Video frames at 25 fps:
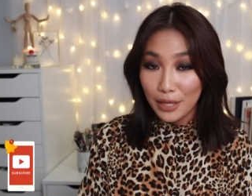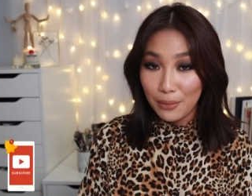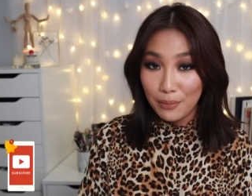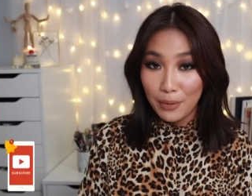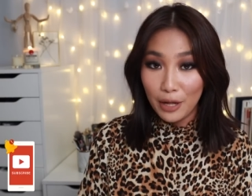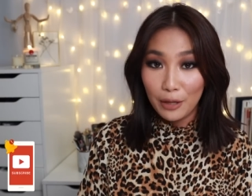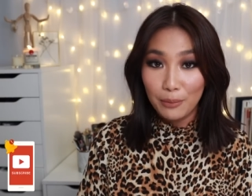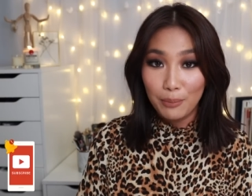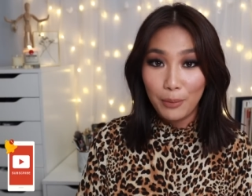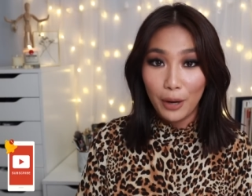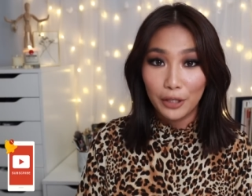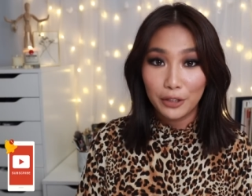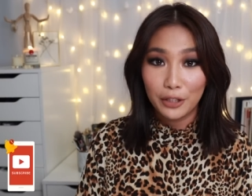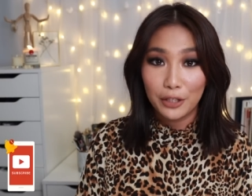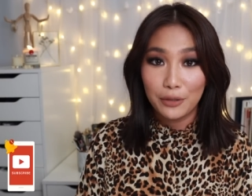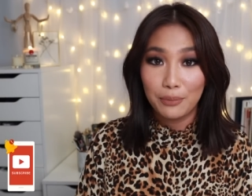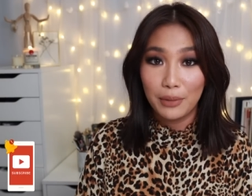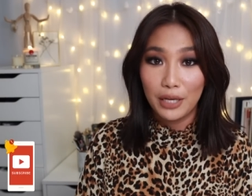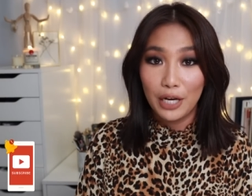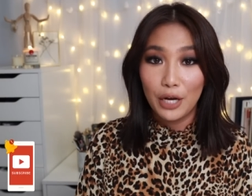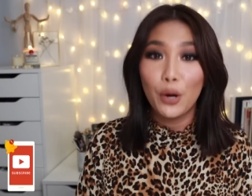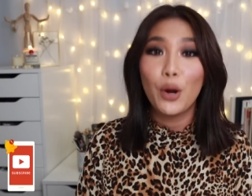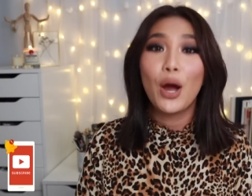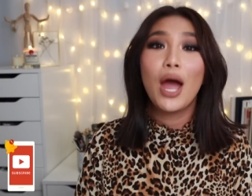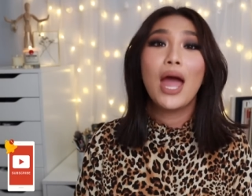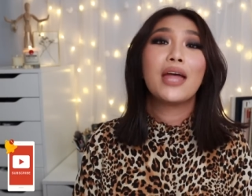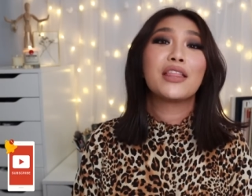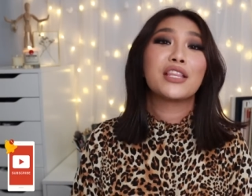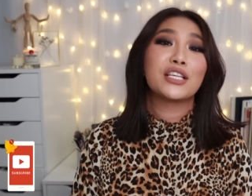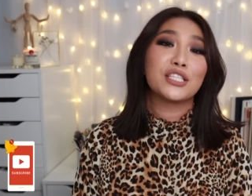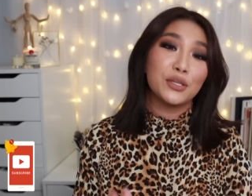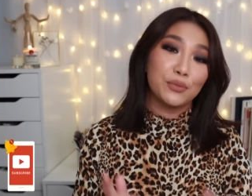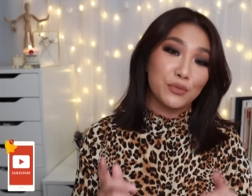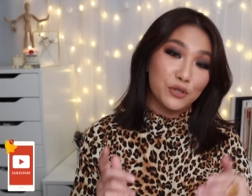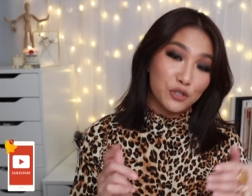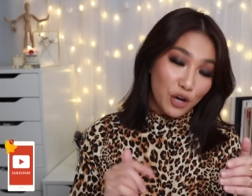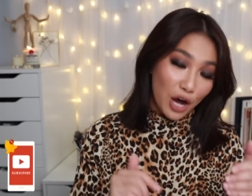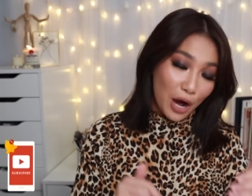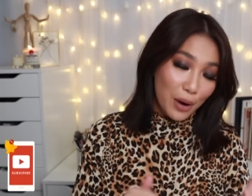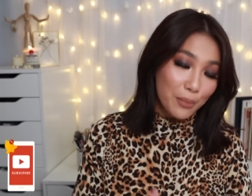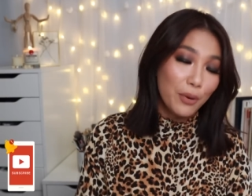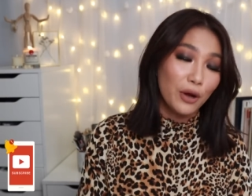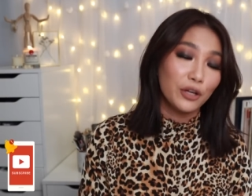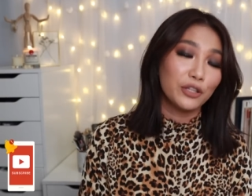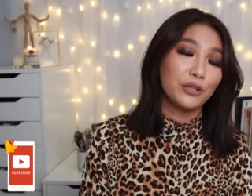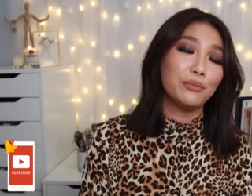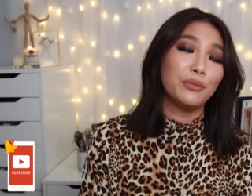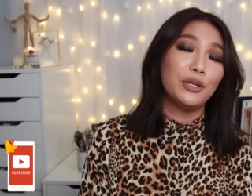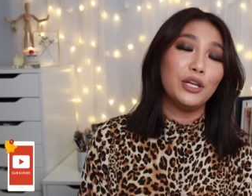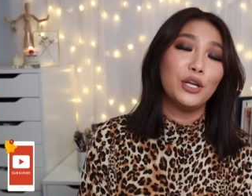the bell button below and the subscribe
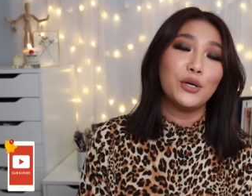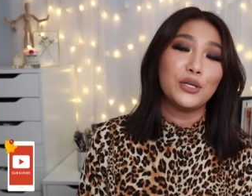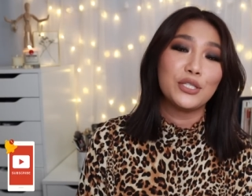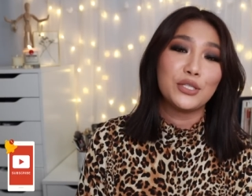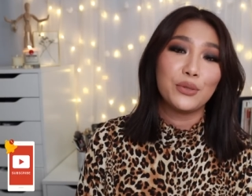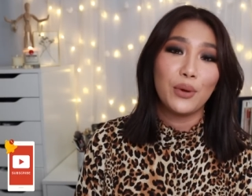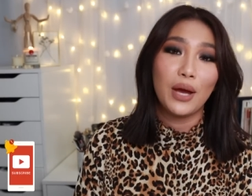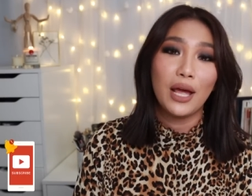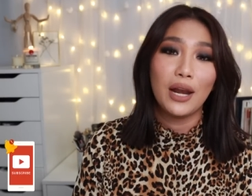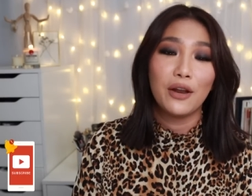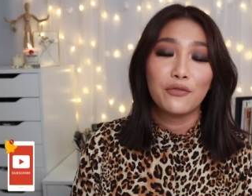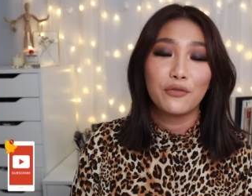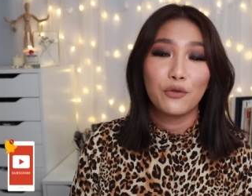button below as well.